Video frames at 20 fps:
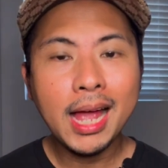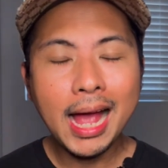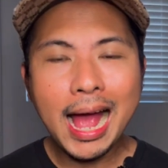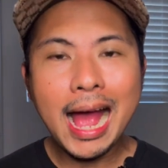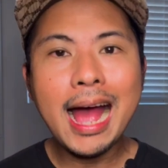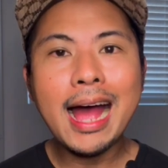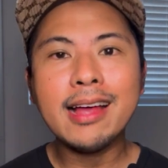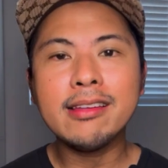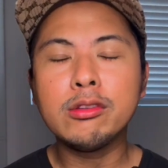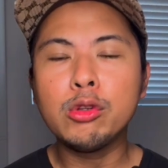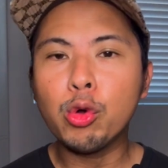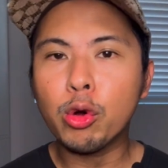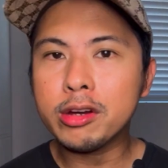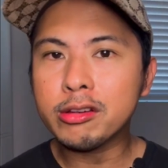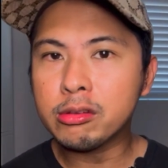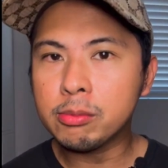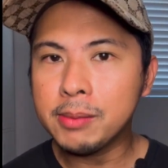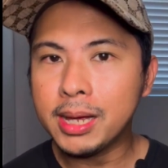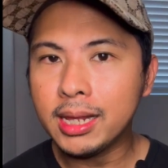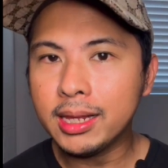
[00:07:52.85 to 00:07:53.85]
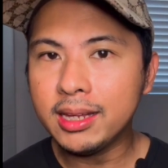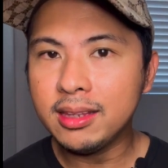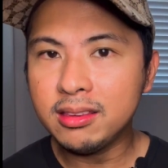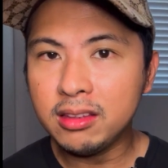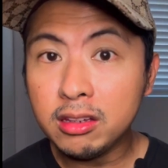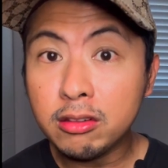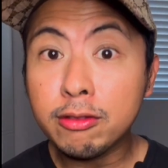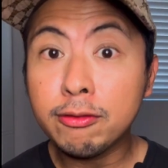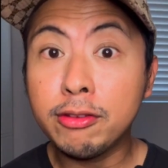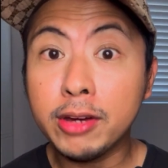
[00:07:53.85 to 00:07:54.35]
as you are smelling
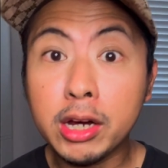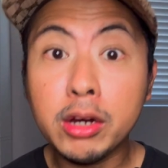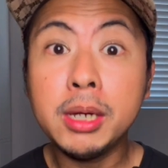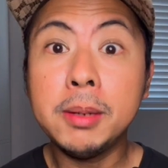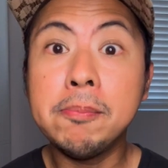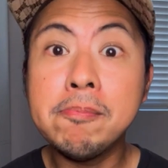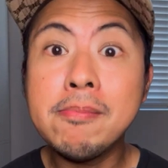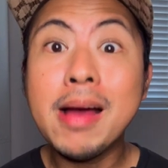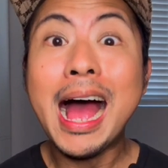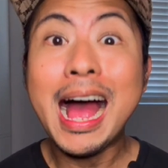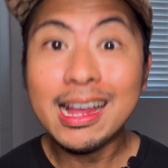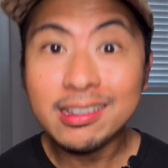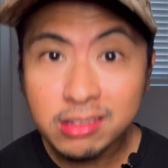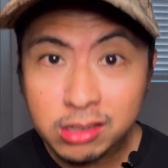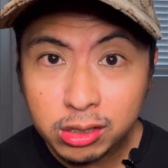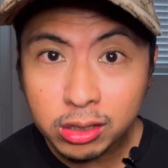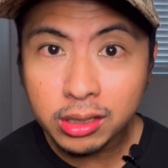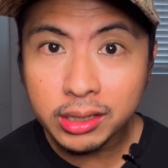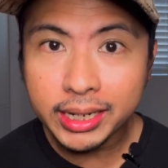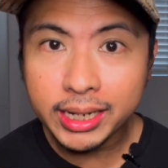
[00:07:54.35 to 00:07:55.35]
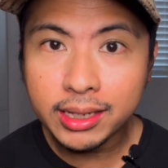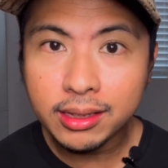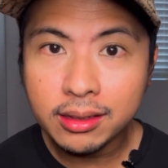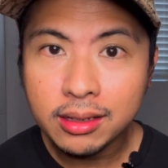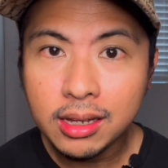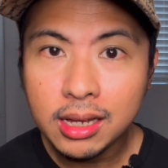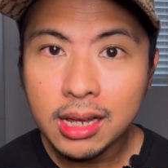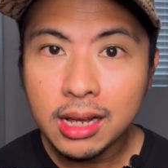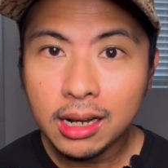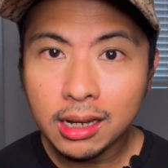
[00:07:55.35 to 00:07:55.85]
these very masculine
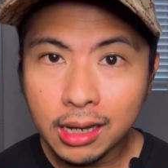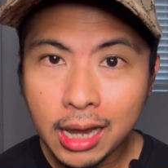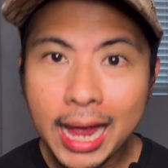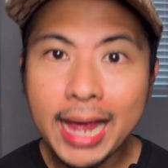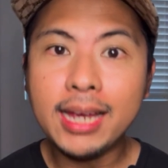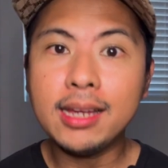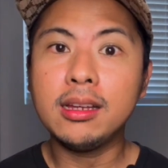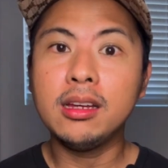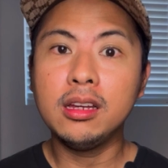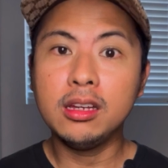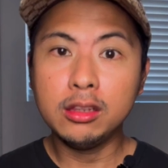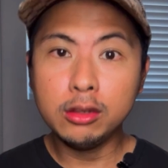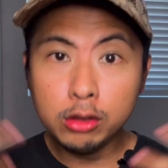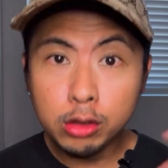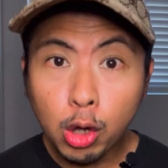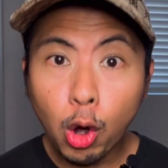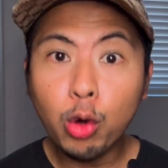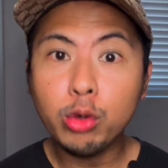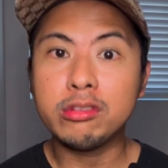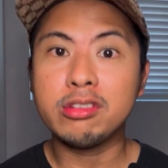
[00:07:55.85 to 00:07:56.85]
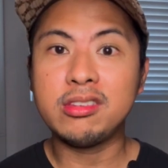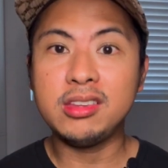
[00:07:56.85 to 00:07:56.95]
like notes,